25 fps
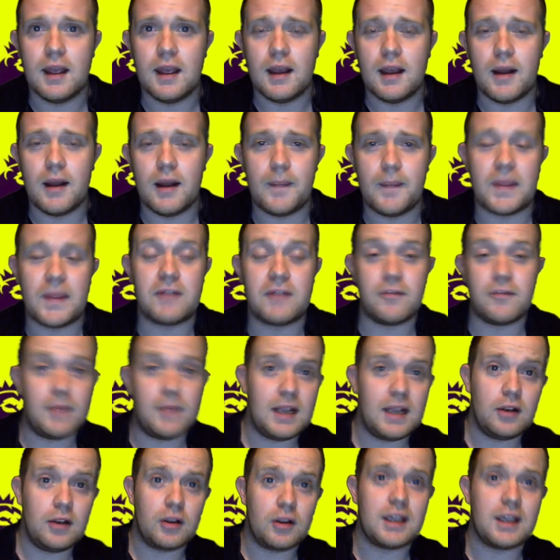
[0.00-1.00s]
Now, for
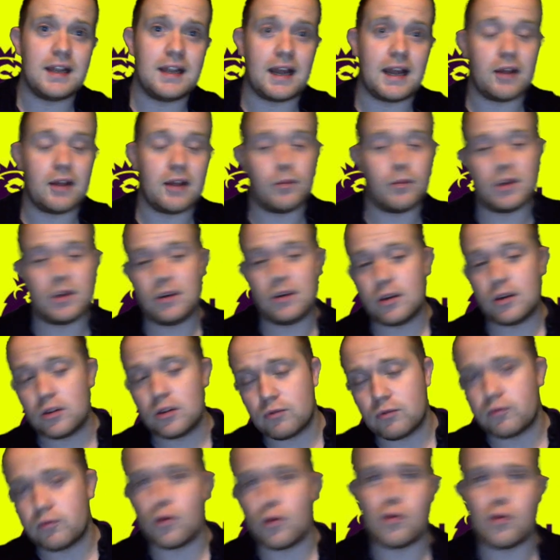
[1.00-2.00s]
me, looking at it, when you look at
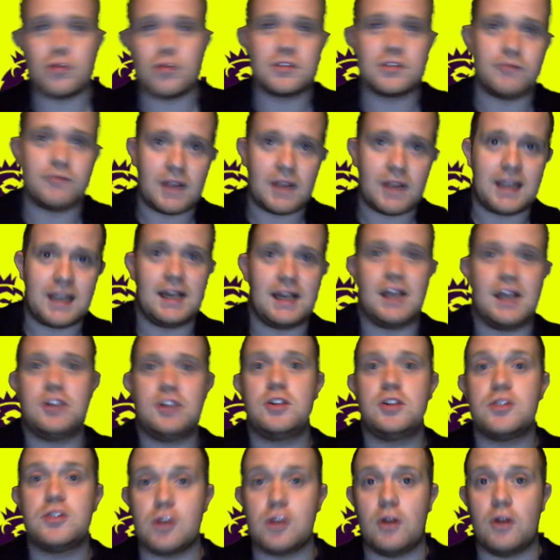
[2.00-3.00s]
the rules and
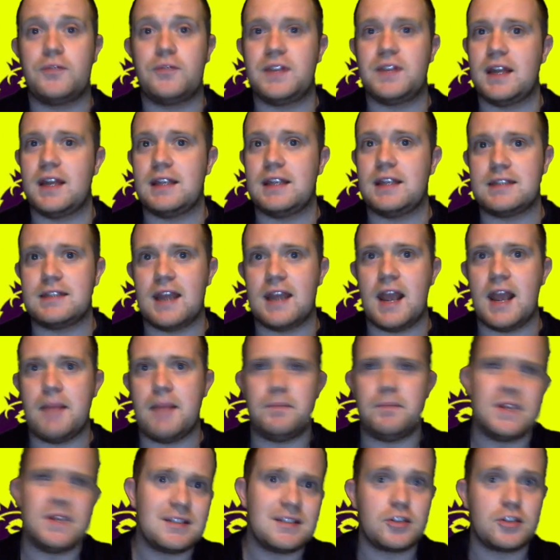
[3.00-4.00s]
regulations of today's game,
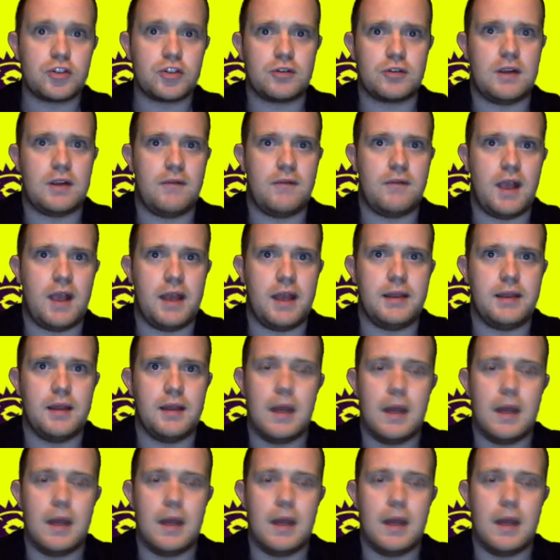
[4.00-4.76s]
it's a straight red.